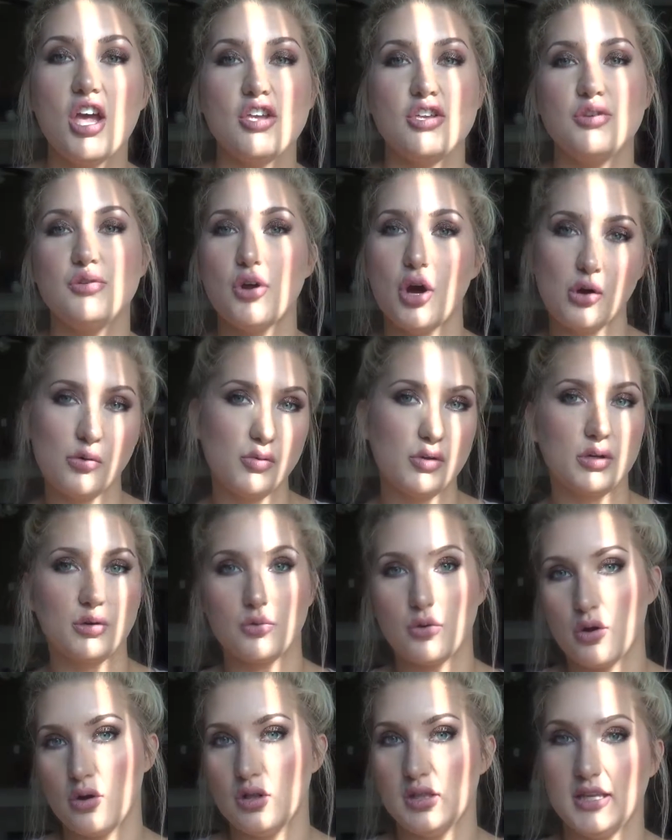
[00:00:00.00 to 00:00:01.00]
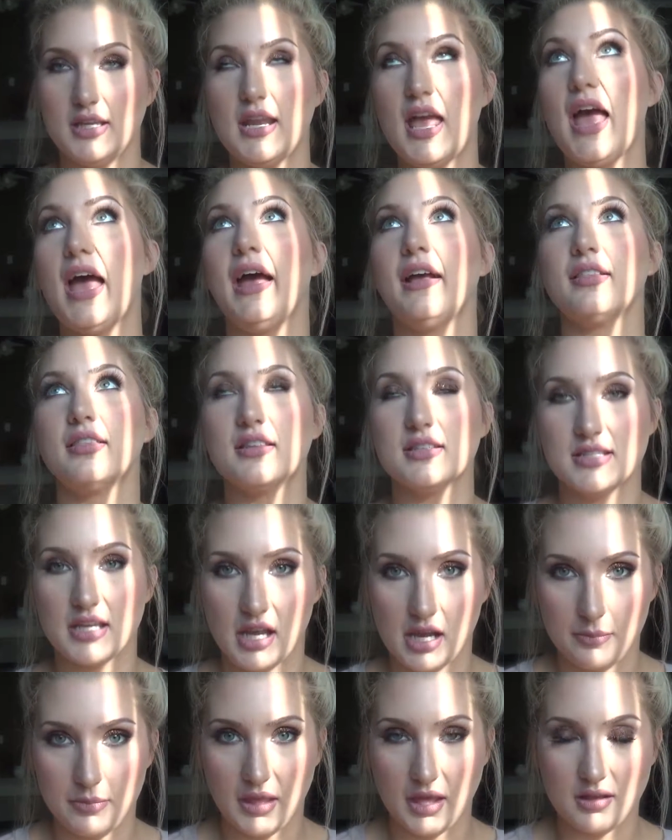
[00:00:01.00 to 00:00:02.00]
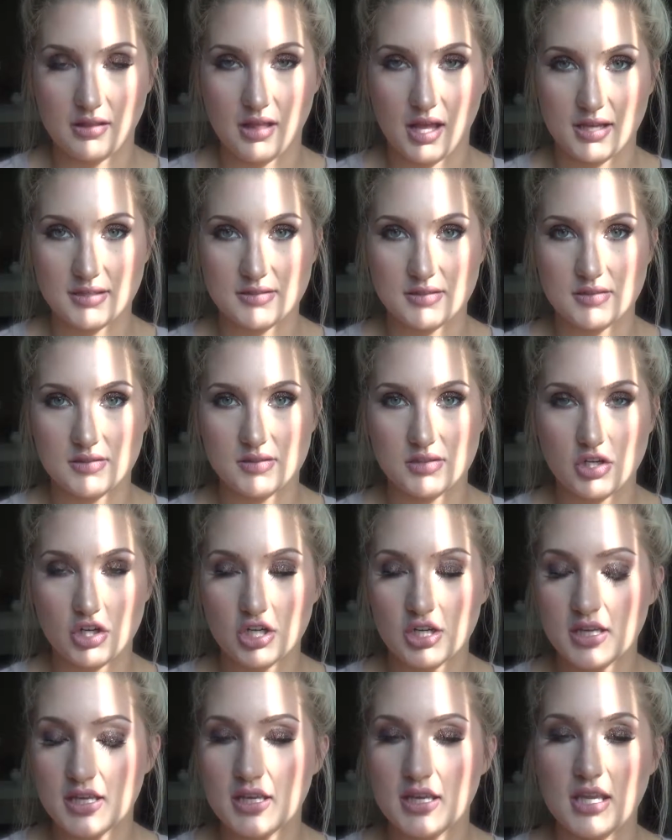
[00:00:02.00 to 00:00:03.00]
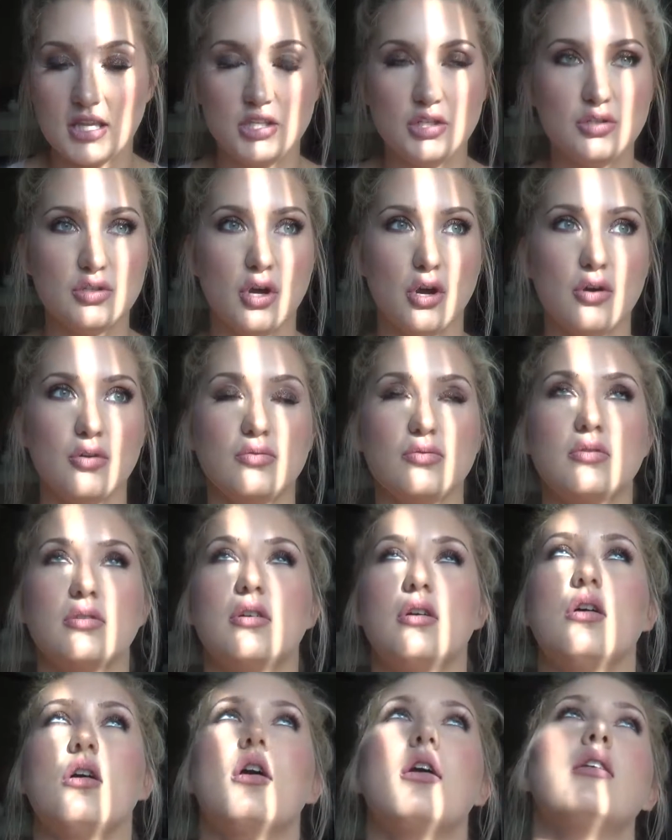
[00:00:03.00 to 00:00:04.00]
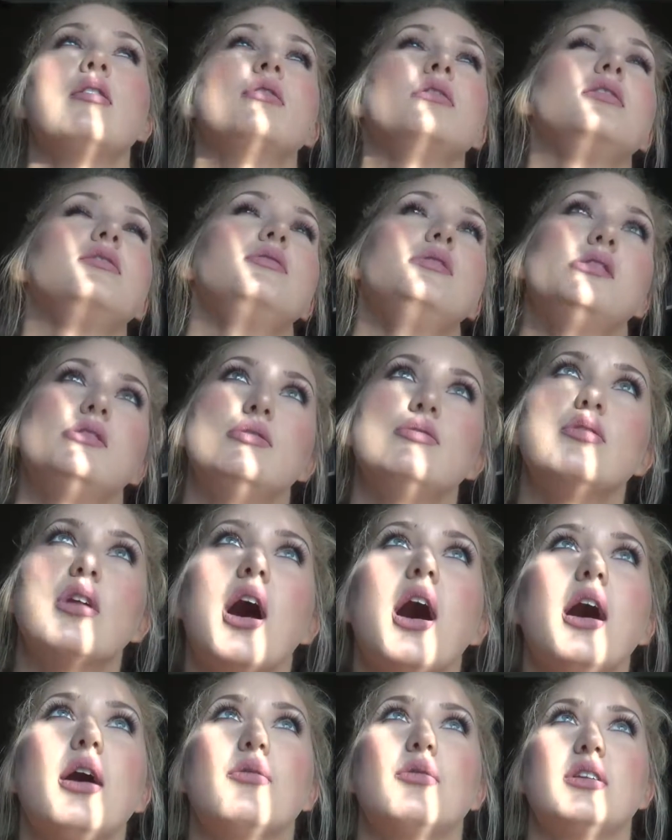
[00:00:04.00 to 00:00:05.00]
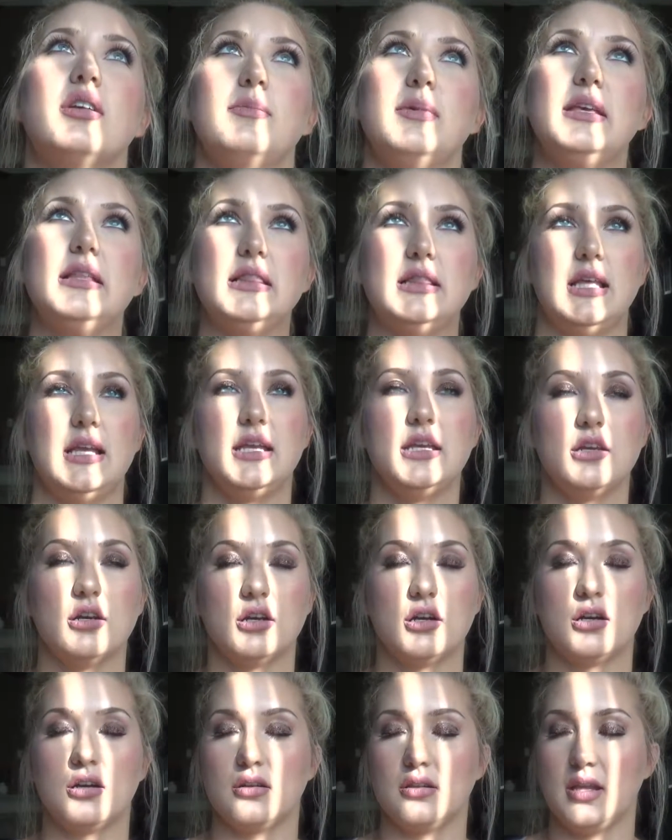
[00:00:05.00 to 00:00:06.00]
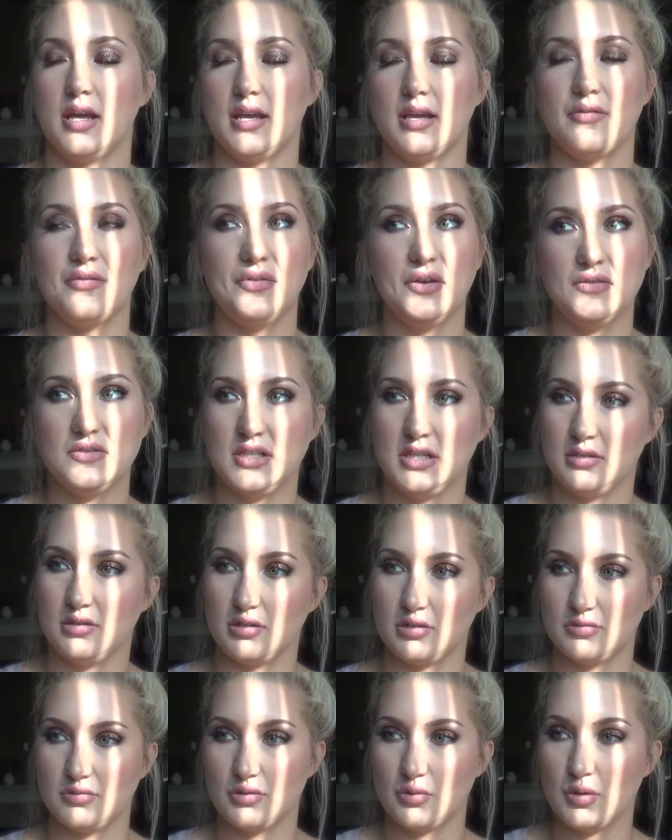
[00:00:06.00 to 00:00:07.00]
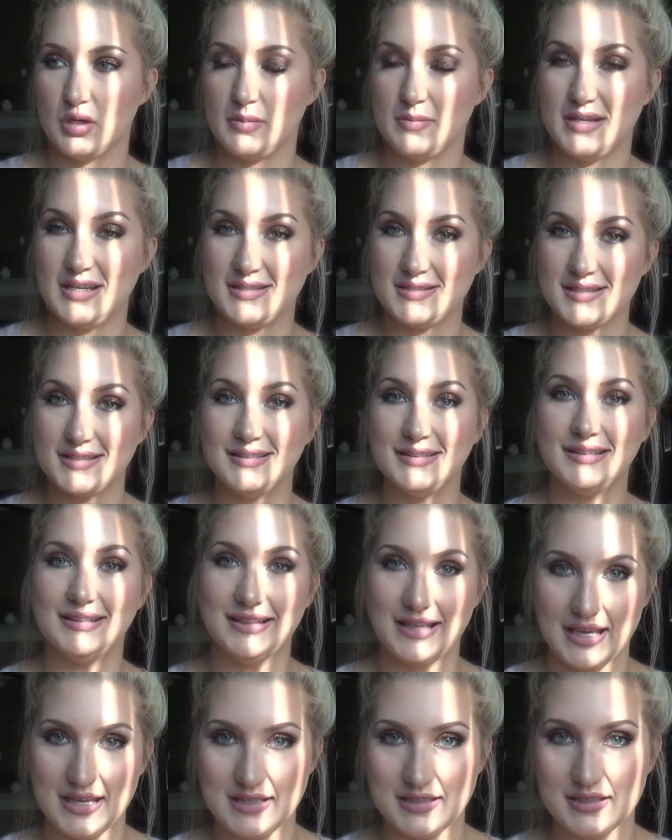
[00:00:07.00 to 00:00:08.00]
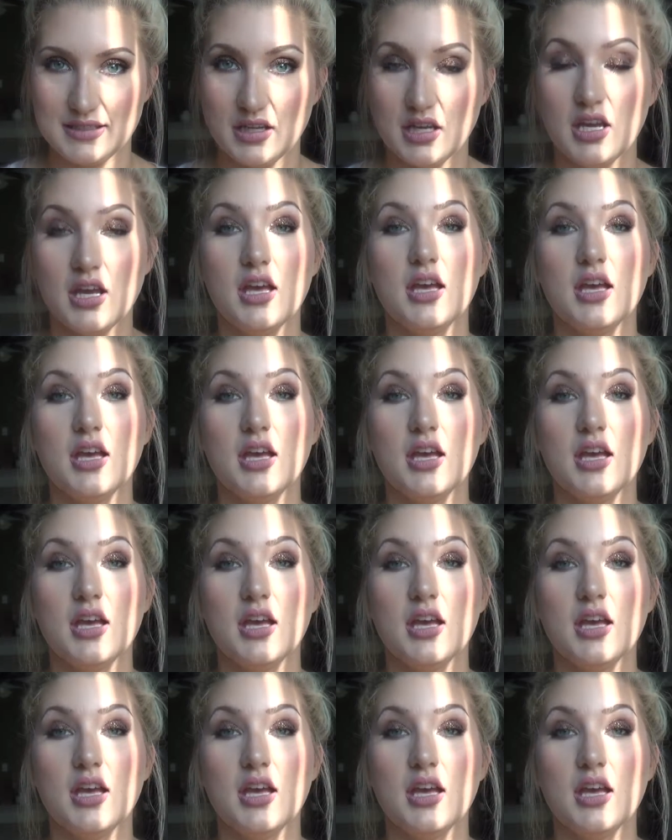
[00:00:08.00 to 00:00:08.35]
You don't want to roll in at the time that class is starting, and you do not want to be later, like 15 or 20 minutes late.